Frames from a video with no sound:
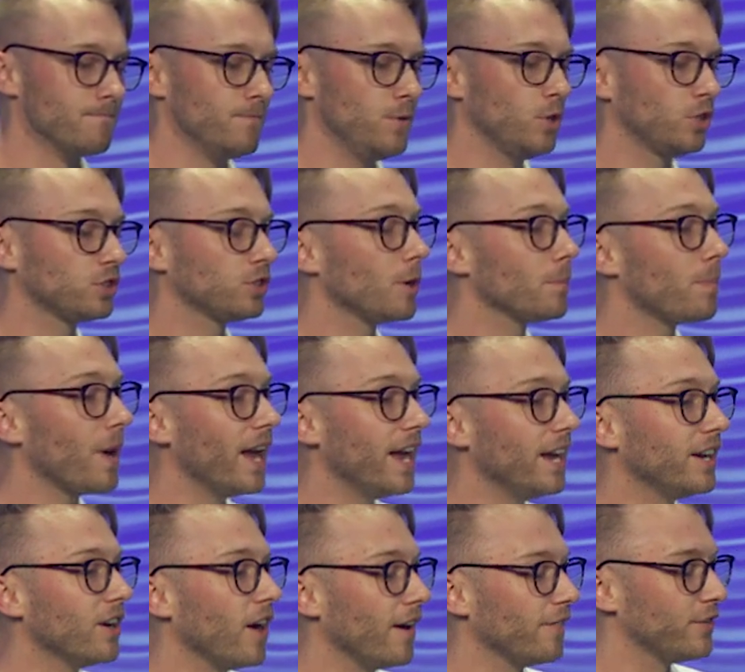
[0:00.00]
You start
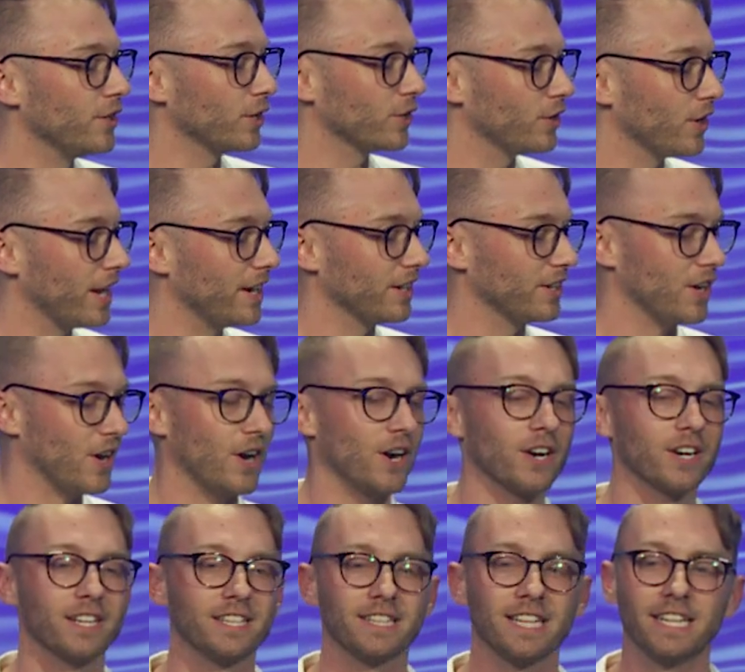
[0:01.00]
paying off your credit
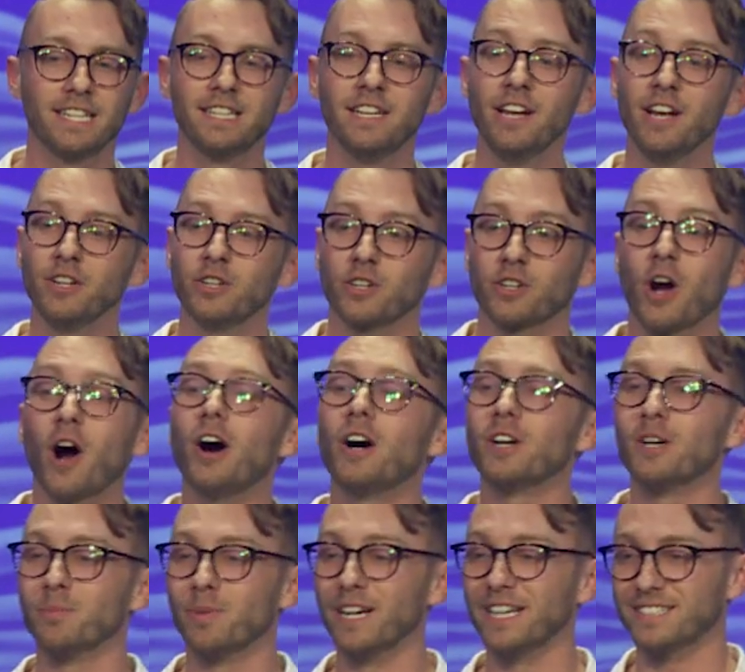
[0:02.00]
card and then your
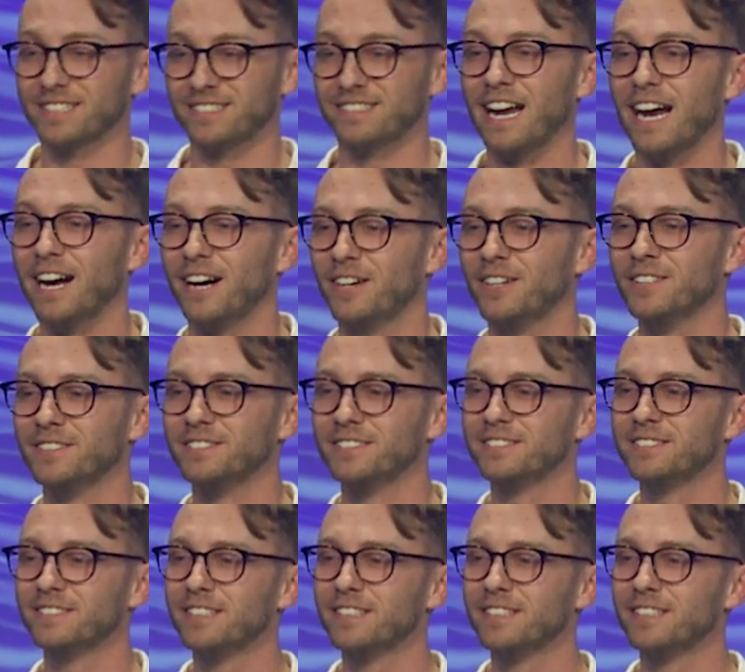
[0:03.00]
car breaks down.